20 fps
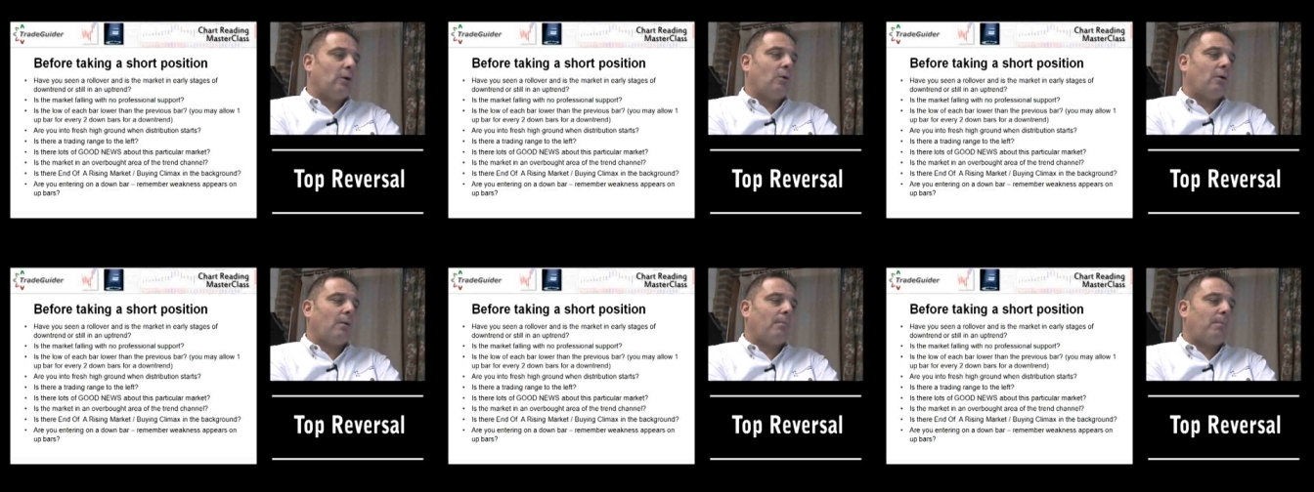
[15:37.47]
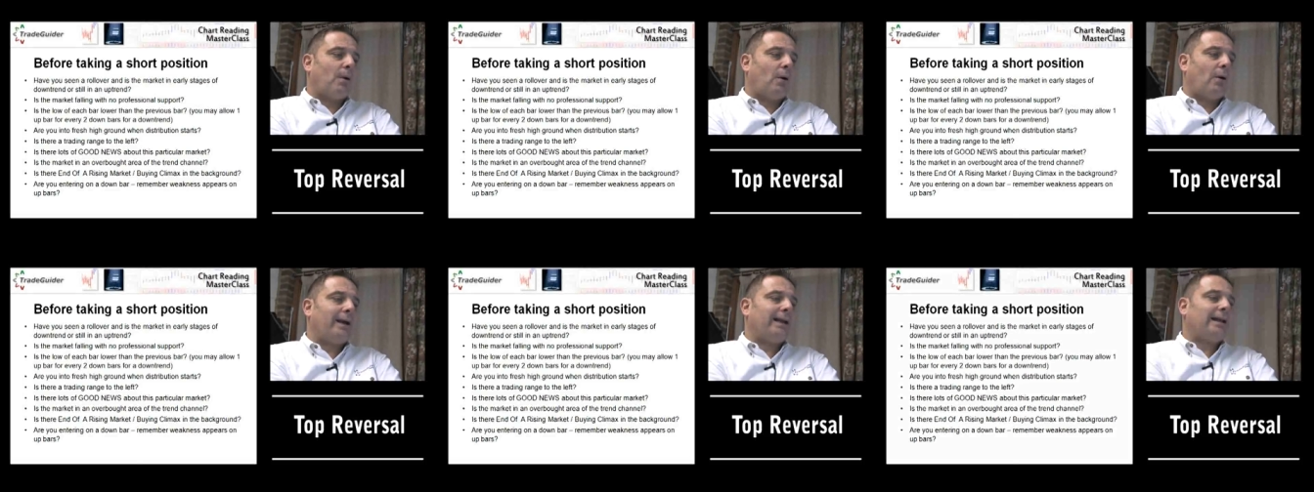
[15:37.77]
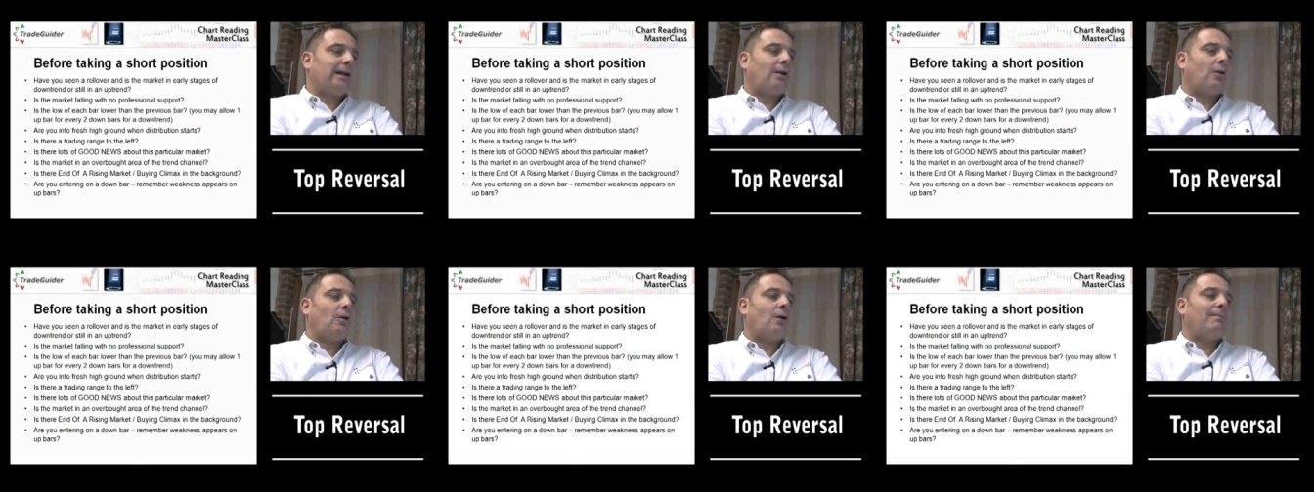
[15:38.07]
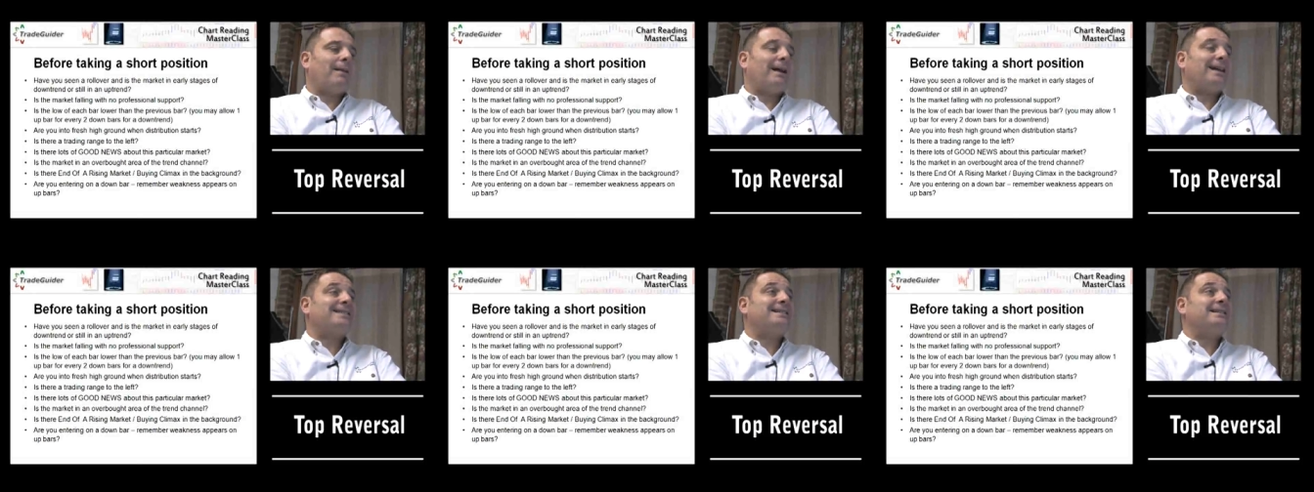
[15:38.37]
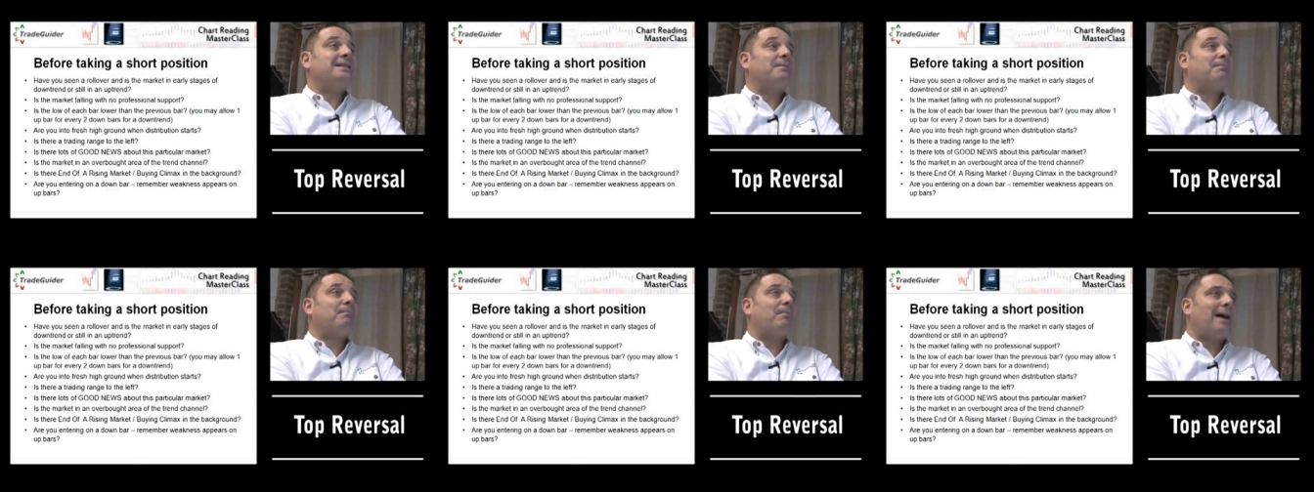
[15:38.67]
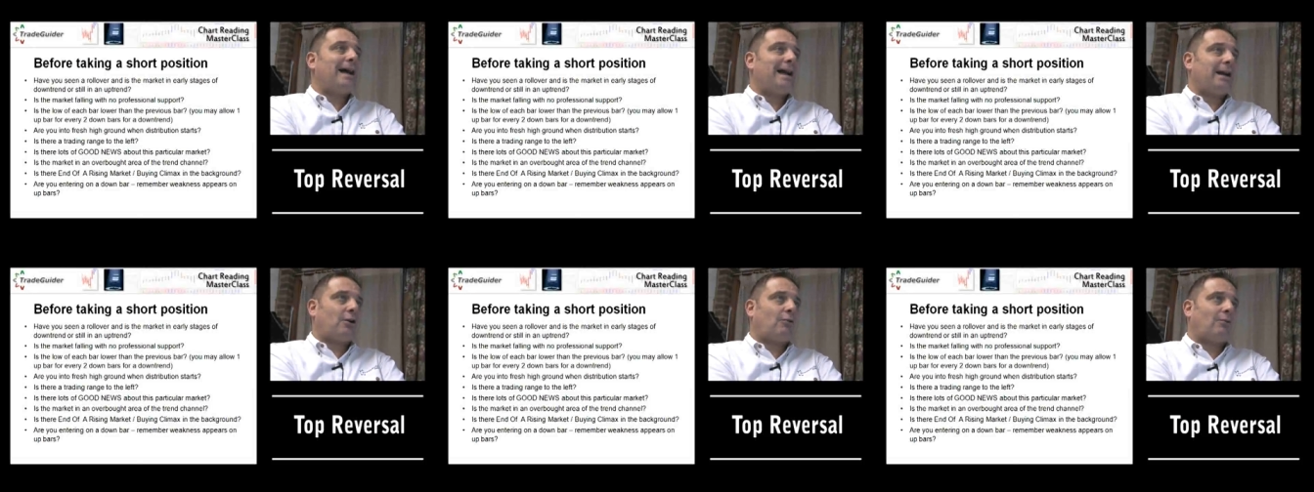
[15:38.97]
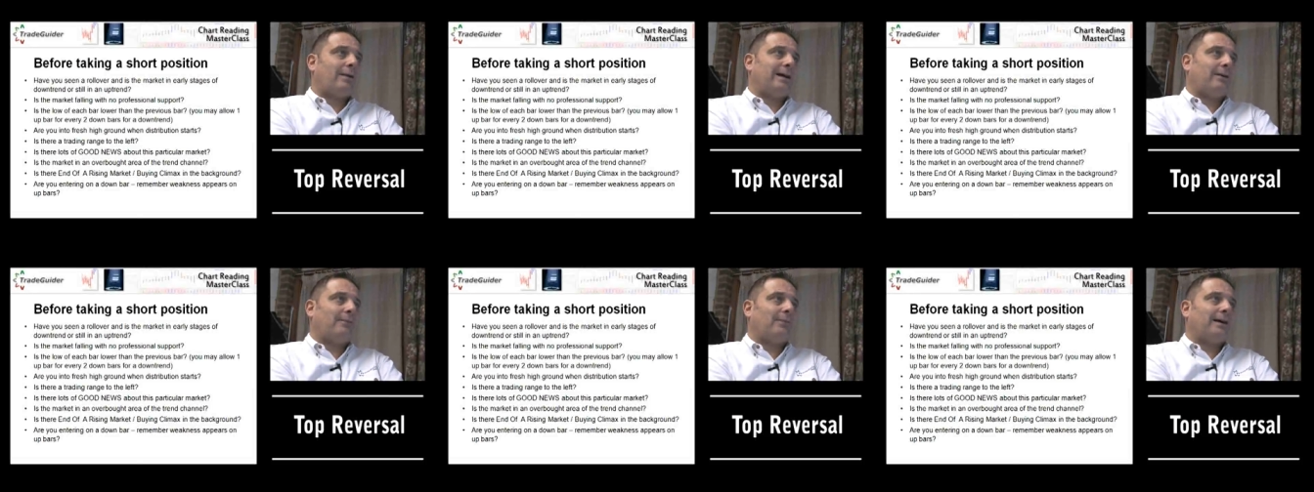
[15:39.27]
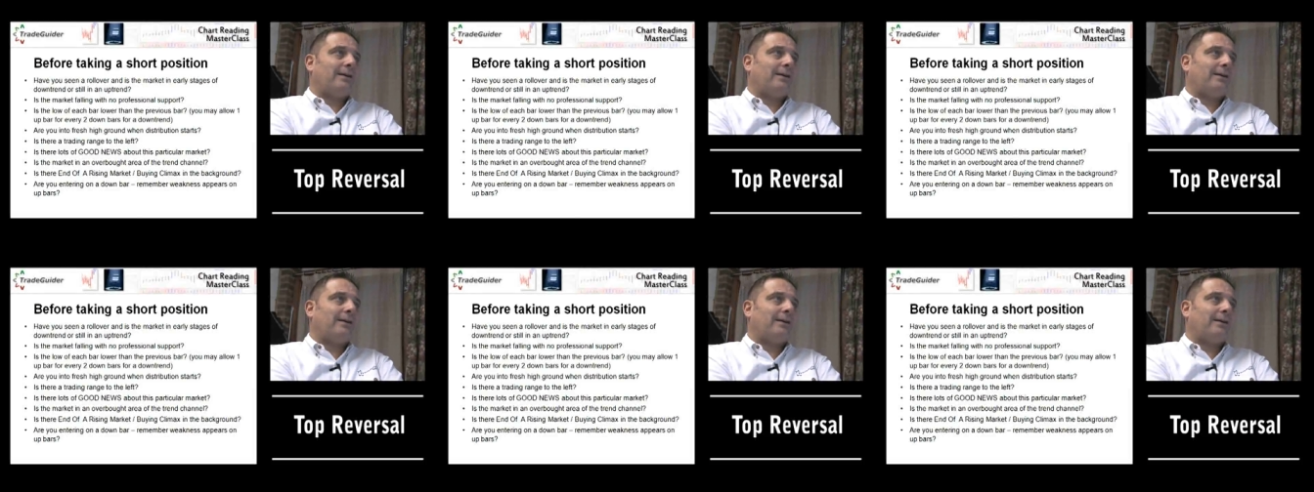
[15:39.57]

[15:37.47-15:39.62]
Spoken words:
or a buying climax in the background?